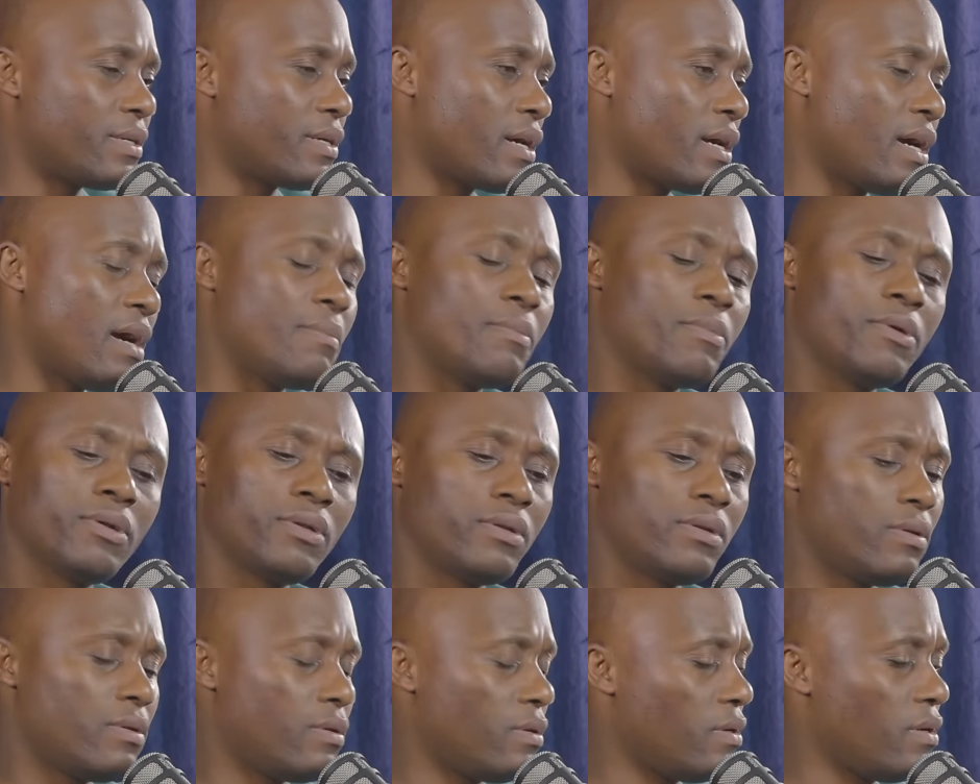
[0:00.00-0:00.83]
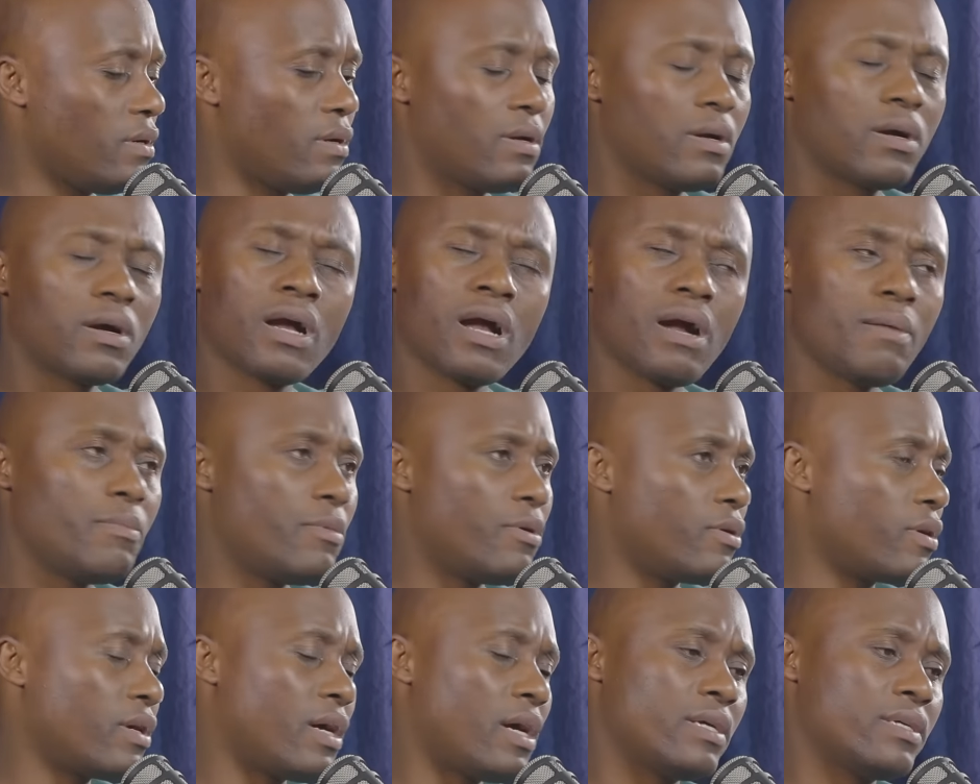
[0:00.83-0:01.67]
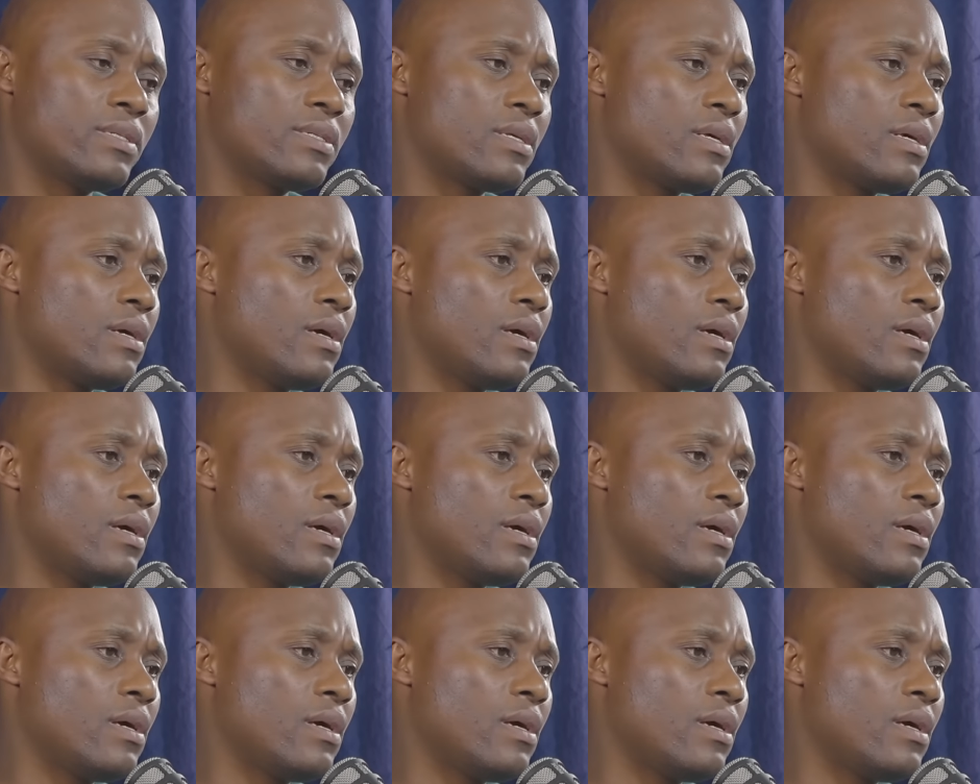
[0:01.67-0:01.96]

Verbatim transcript: Come on. Come on, guys.